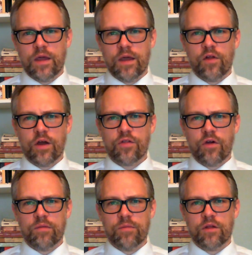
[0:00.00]
And Locke's
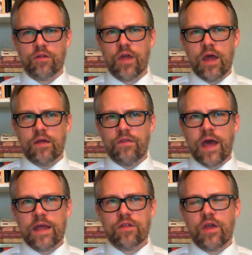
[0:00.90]
argument is
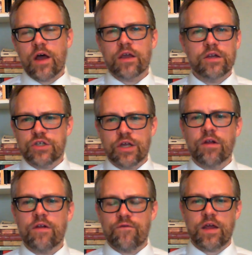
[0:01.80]
that's not going to
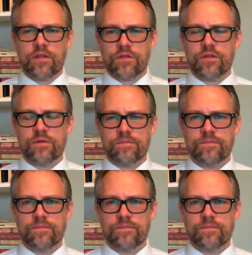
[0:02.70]
generate faith.